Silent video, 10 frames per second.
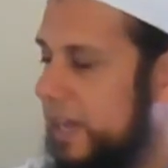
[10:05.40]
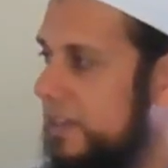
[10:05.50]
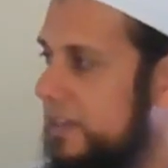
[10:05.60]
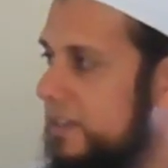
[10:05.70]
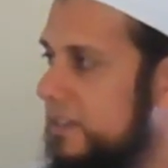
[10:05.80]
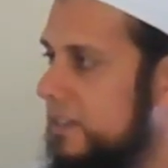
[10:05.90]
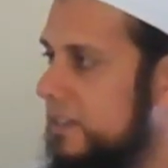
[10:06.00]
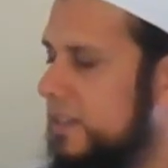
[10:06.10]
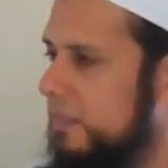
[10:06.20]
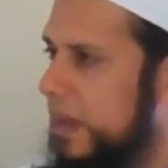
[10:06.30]
And
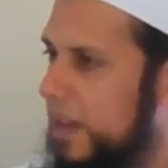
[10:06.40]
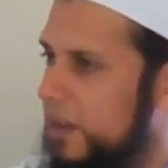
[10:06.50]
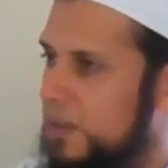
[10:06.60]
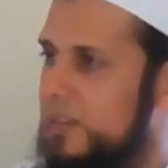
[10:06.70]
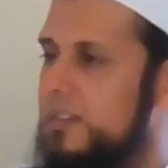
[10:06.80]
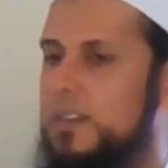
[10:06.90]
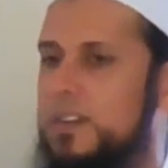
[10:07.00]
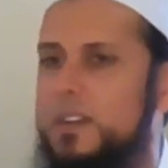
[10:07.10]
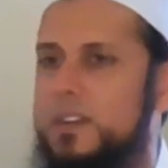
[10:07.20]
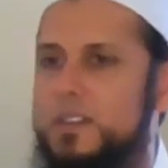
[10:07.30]
the power,
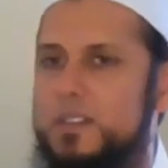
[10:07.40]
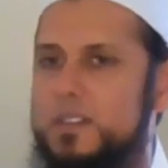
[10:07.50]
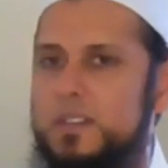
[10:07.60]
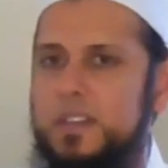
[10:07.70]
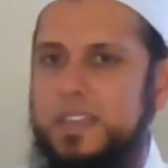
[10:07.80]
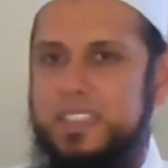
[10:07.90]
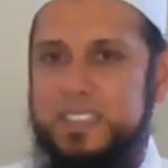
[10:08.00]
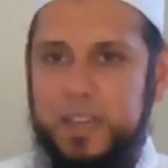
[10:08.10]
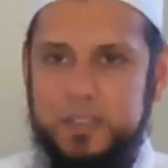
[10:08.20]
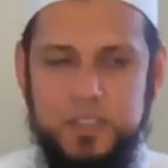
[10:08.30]
the
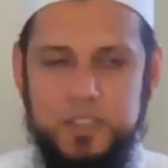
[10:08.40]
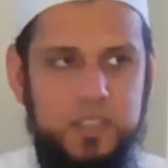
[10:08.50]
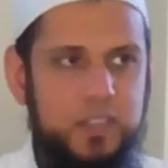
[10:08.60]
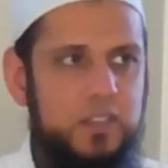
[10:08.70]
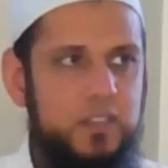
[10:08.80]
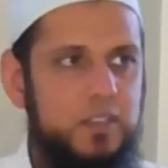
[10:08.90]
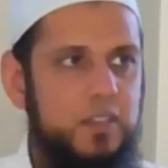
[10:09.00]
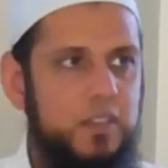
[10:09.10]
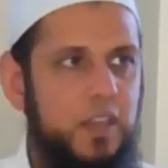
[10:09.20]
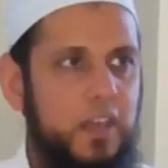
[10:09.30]
intensity,
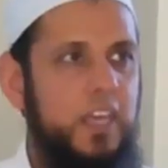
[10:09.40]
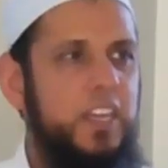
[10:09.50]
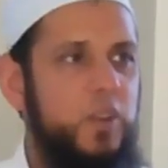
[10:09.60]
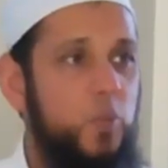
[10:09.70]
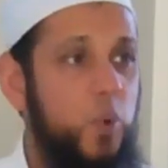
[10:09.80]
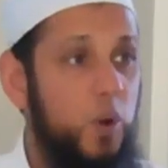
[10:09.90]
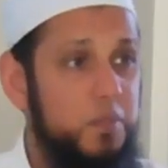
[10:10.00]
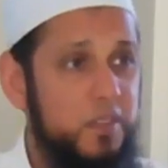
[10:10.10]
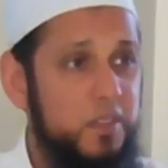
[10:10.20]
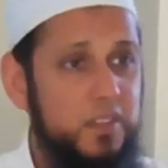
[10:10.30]
the heat and warmth,